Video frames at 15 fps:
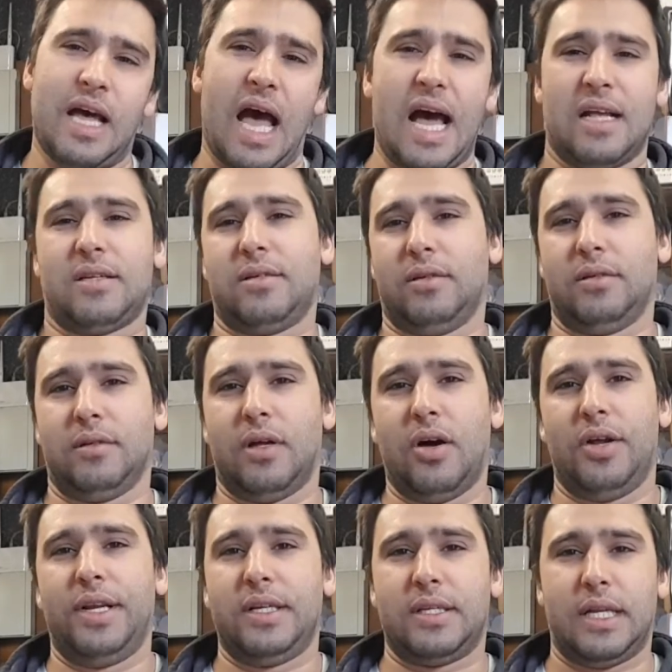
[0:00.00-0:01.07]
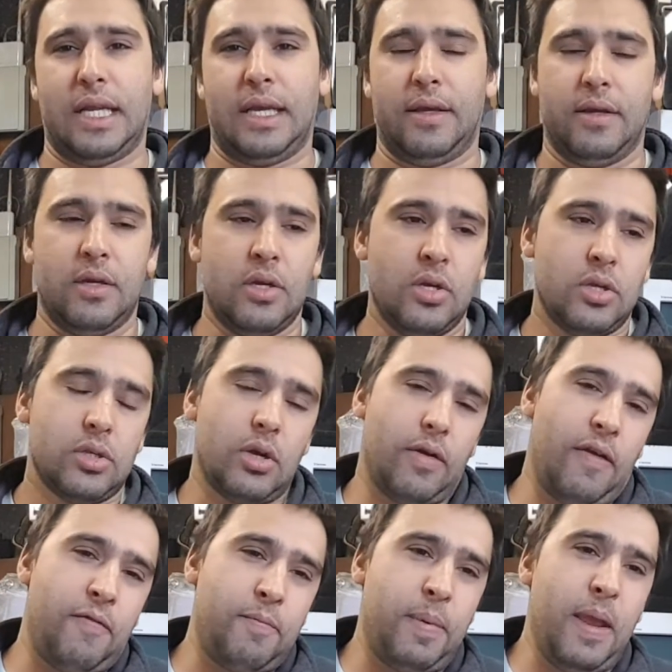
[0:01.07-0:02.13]
the hassle, honestly. So
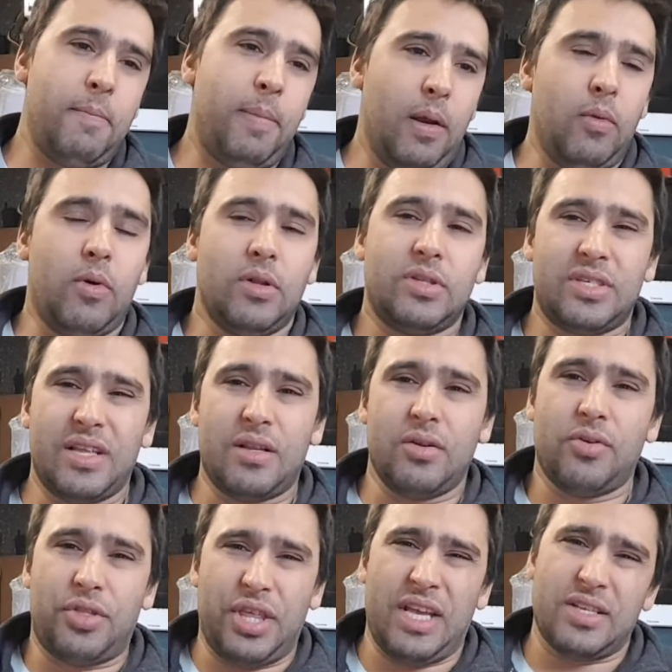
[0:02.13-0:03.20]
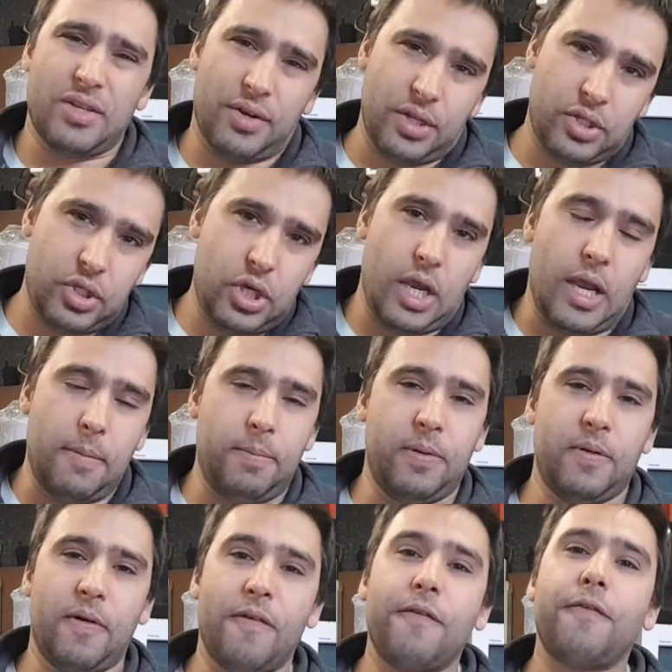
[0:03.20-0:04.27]
if people want to do things on the cheap,
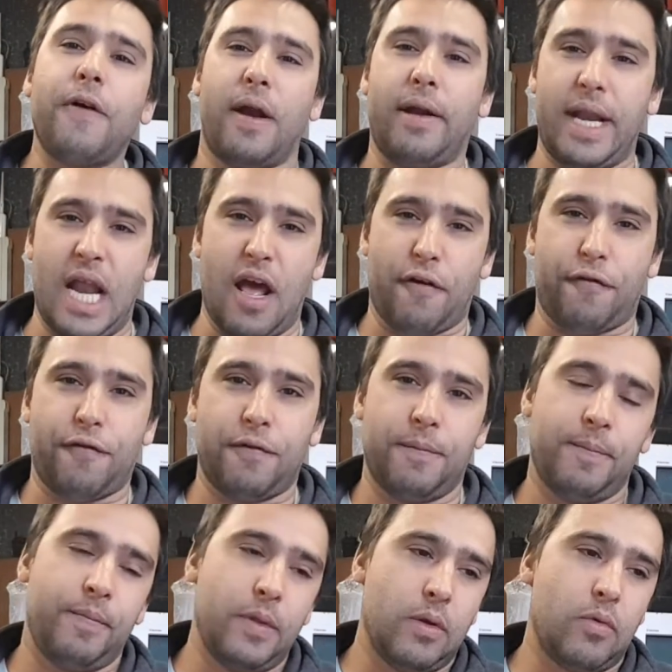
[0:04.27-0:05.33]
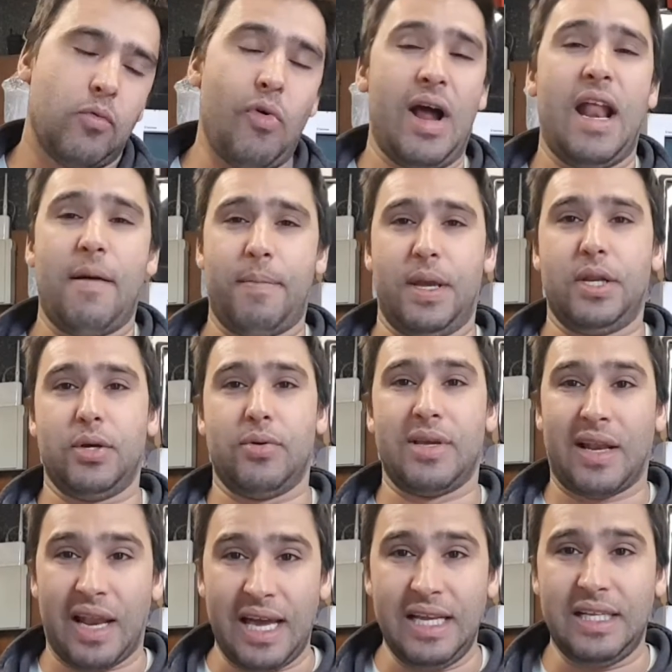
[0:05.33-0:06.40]
fair enough. What I've been
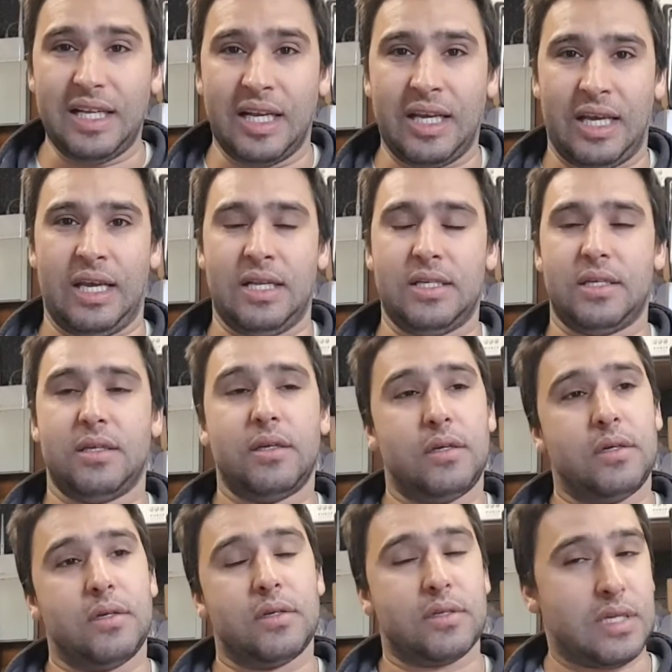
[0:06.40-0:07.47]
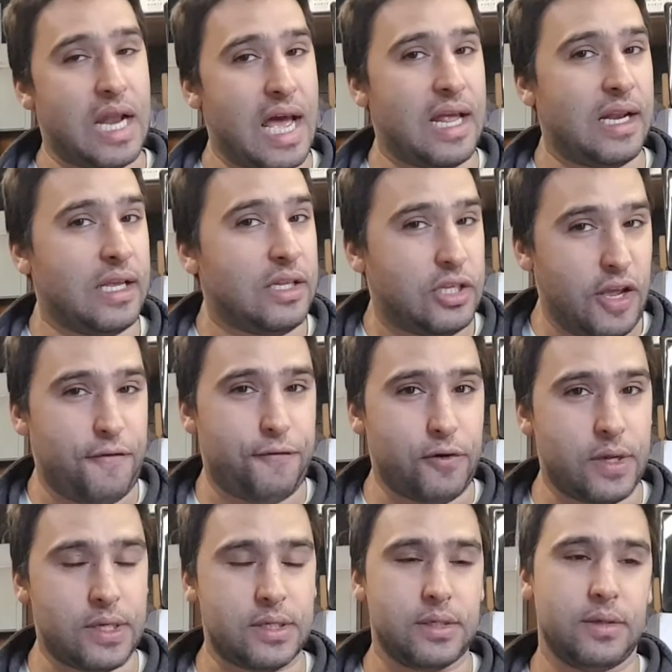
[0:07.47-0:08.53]
doing lately is slightly
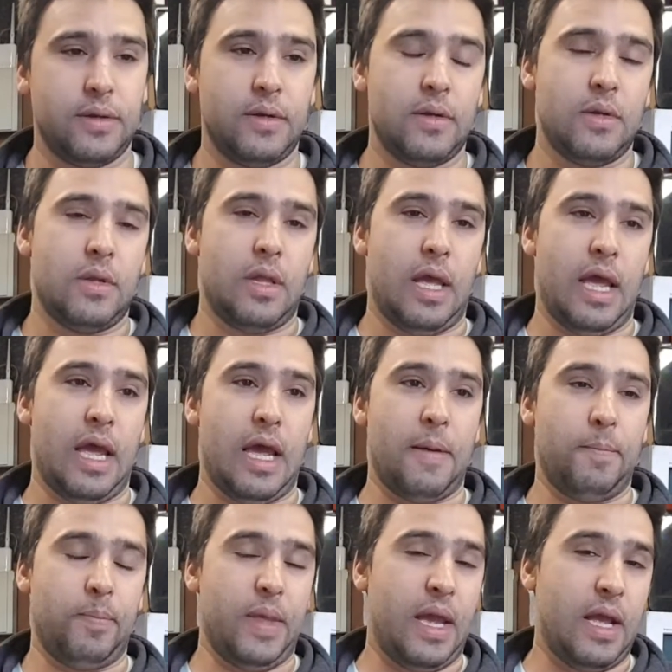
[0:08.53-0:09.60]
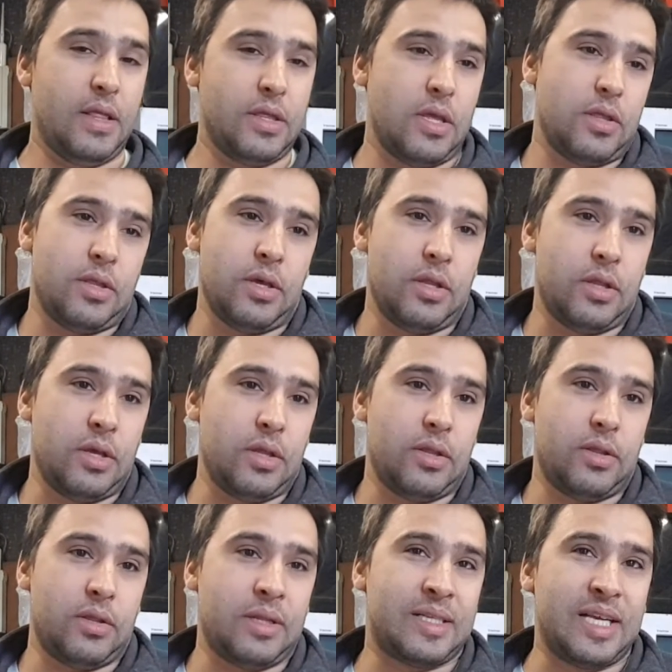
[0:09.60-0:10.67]
different. And
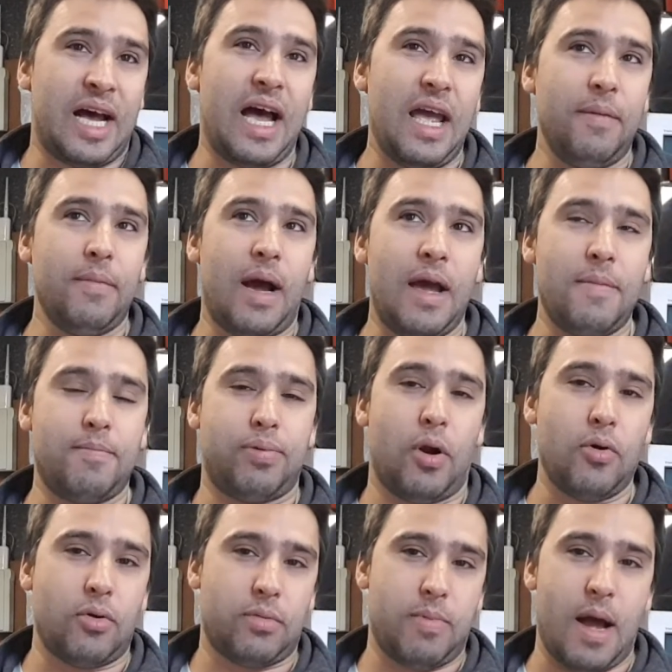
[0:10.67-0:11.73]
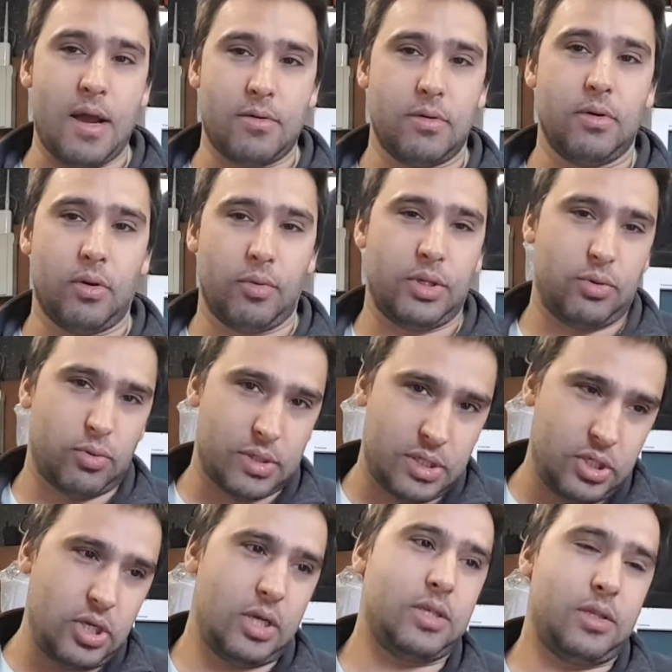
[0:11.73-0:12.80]
the time I broke my rule, which was
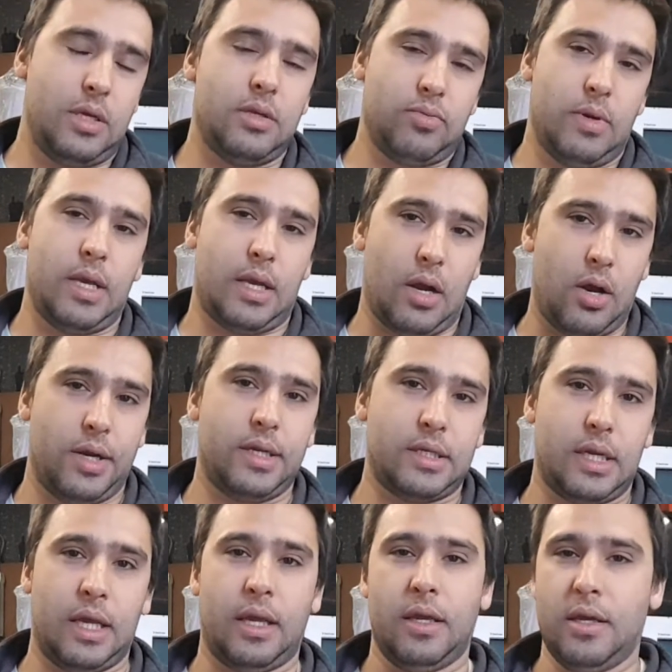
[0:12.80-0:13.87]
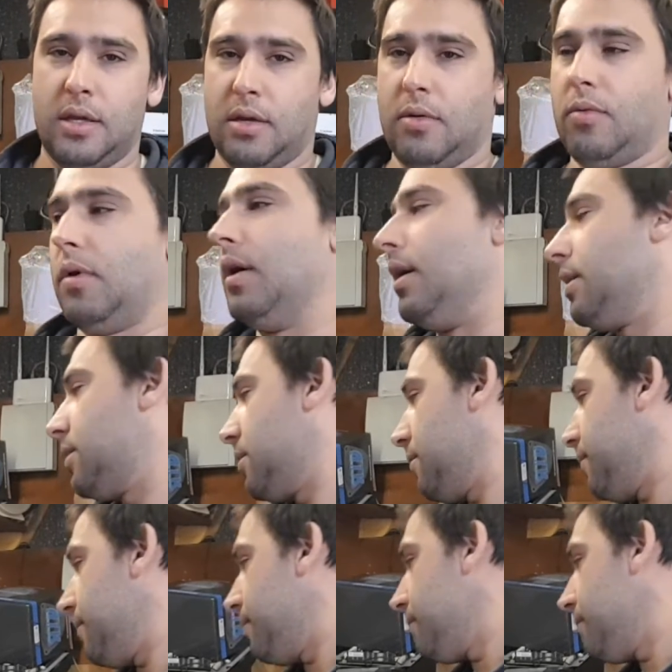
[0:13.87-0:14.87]
just this week, honestly, was,